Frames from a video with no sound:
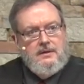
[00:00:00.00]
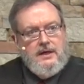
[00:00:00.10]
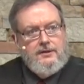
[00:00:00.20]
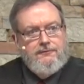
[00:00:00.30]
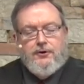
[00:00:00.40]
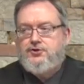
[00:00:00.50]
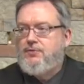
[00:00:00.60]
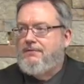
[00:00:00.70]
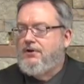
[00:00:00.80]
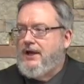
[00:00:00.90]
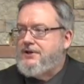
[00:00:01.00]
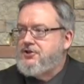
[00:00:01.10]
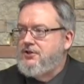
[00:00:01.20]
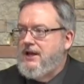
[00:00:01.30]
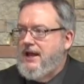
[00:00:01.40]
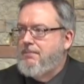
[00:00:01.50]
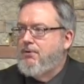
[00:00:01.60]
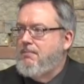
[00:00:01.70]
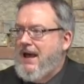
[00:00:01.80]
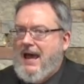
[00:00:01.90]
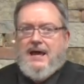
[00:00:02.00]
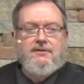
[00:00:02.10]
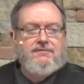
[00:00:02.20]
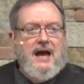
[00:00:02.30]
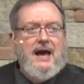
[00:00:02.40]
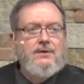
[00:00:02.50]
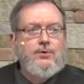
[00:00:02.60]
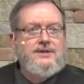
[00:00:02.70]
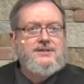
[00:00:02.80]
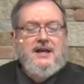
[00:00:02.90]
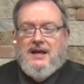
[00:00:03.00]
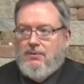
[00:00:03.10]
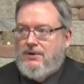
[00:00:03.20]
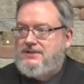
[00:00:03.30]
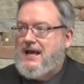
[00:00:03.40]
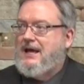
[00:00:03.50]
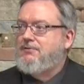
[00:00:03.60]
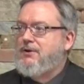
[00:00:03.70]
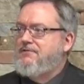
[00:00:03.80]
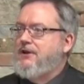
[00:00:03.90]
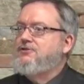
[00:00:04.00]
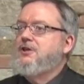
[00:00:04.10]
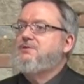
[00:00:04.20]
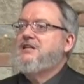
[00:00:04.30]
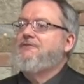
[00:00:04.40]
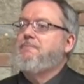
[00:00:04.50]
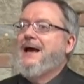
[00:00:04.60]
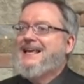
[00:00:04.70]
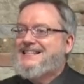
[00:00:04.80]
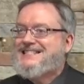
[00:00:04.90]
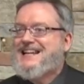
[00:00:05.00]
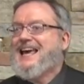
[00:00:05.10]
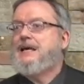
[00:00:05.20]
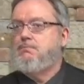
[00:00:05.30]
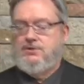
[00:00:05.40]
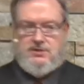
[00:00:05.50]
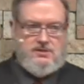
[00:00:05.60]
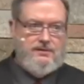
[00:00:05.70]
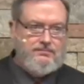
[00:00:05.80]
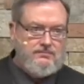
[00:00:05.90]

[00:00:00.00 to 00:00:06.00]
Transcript: And the first revelation that Abram had of God was, was God reveals himself by his names.